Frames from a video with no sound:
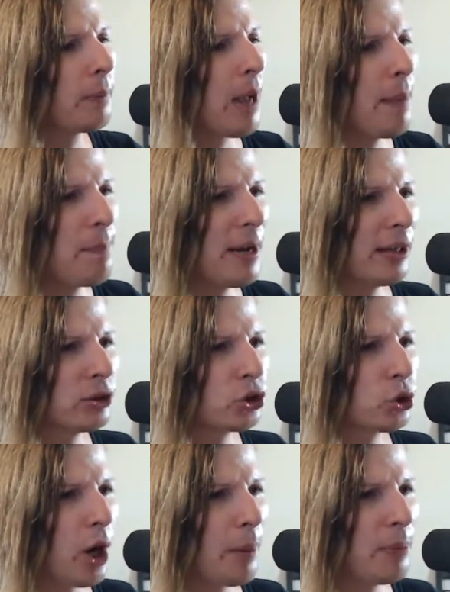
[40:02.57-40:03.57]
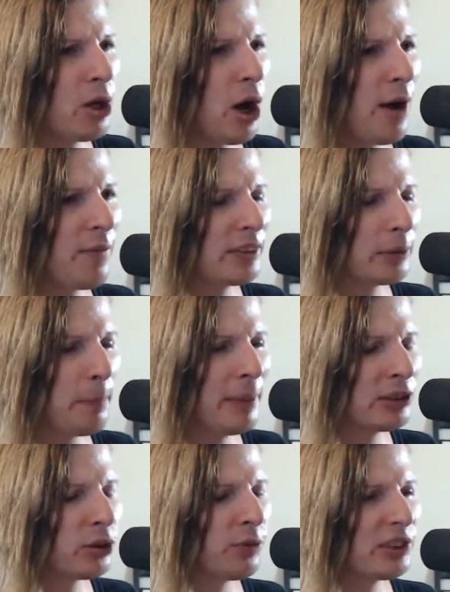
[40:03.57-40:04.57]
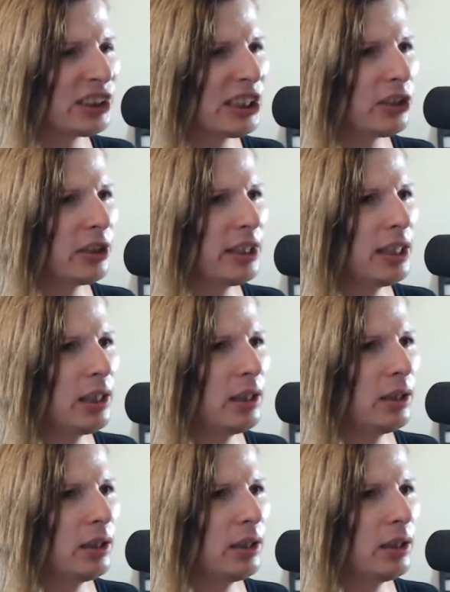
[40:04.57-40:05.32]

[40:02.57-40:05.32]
my parents dropped me off at the mental facility,